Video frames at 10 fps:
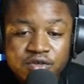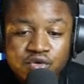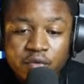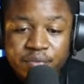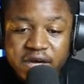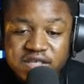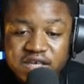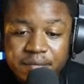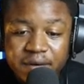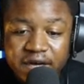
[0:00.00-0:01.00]
So price
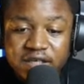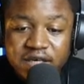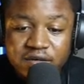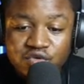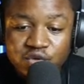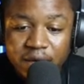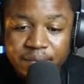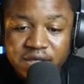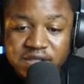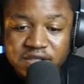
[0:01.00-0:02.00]
came back to
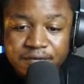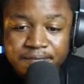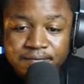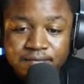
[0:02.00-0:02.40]
that place